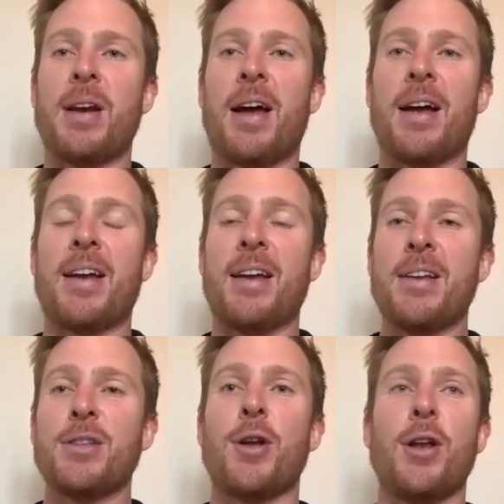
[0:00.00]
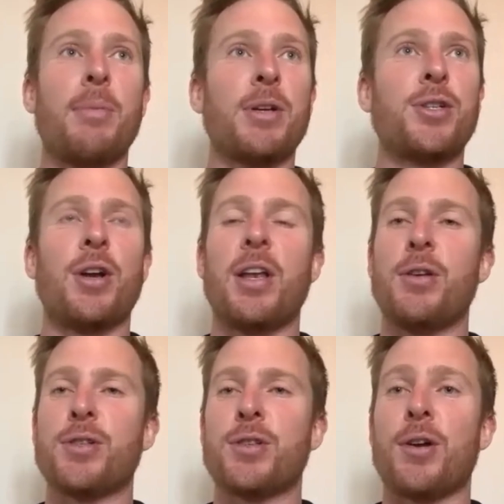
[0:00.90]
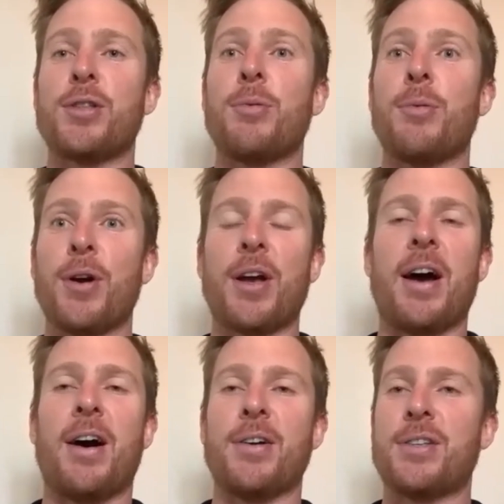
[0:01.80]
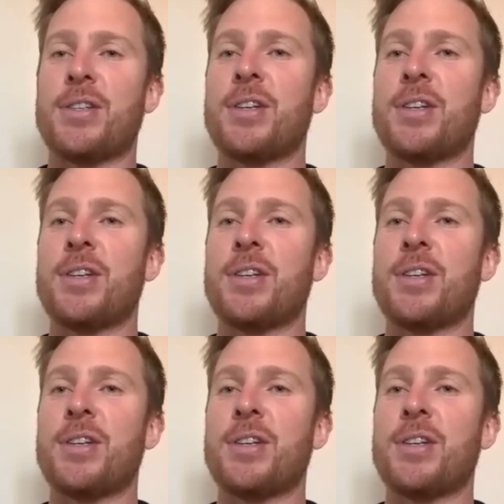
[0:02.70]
Like slowly but surely you start to work out